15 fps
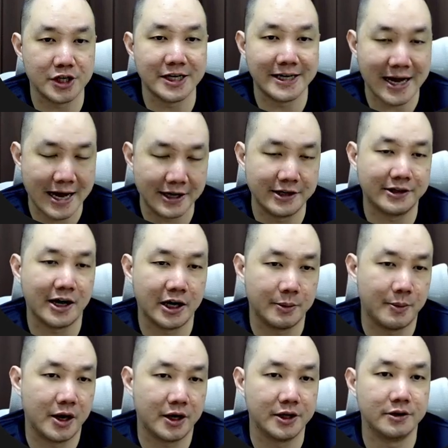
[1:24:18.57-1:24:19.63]
get the target
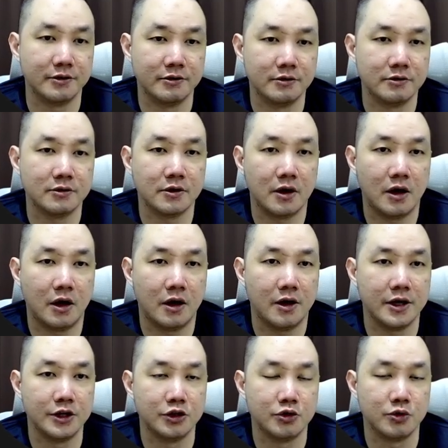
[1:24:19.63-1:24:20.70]
market
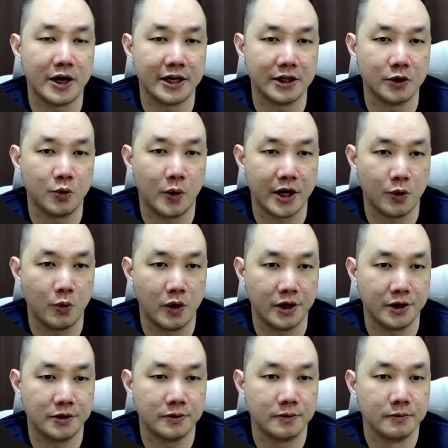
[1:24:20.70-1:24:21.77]
into getting what they want?
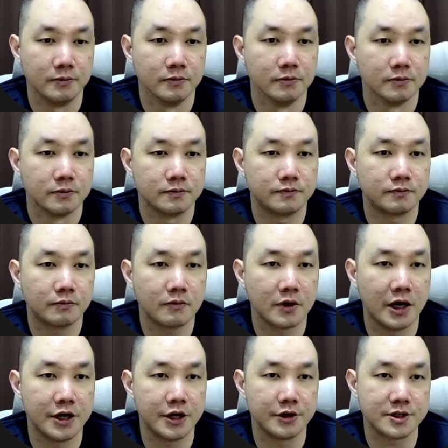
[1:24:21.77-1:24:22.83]

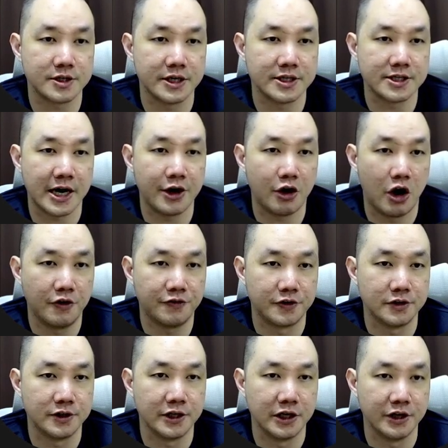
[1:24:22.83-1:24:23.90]
And here's the entire offer:
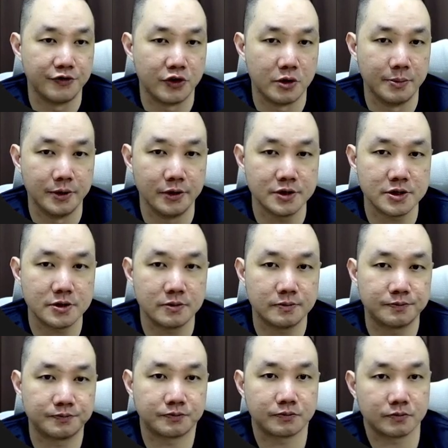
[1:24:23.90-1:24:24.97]
deliverables,
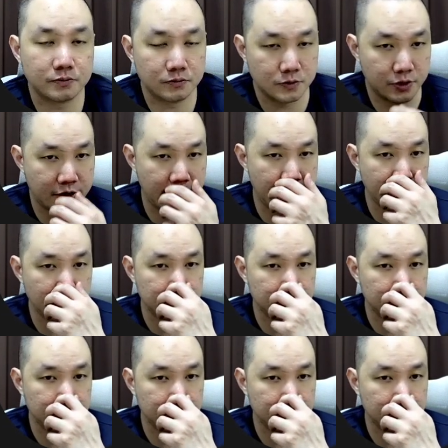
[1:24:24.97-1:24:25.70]
okay,